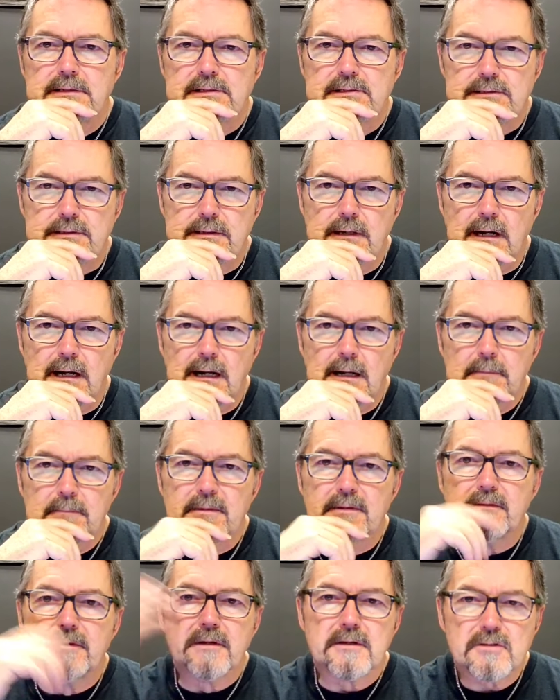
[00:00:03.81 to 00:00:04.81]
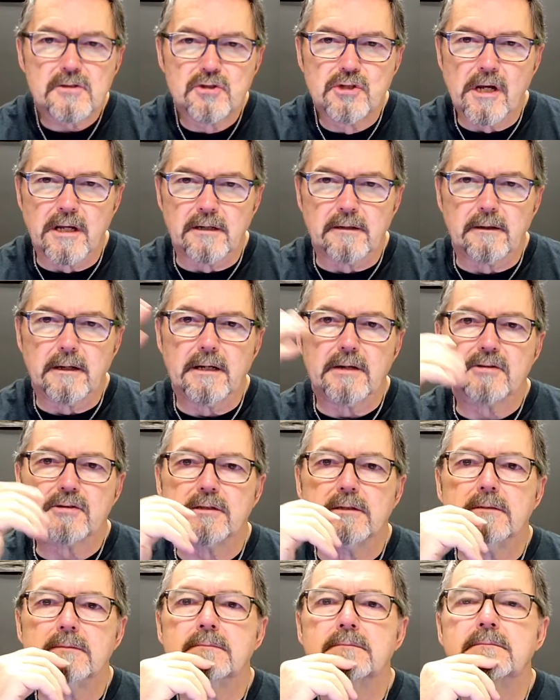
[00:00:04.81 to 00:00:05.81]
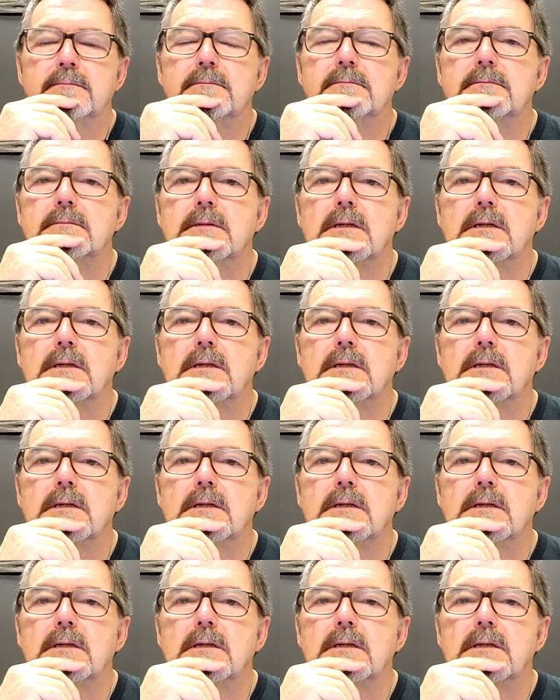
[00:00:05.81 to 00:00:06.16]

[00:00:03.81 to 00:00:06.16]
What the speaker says: described this generation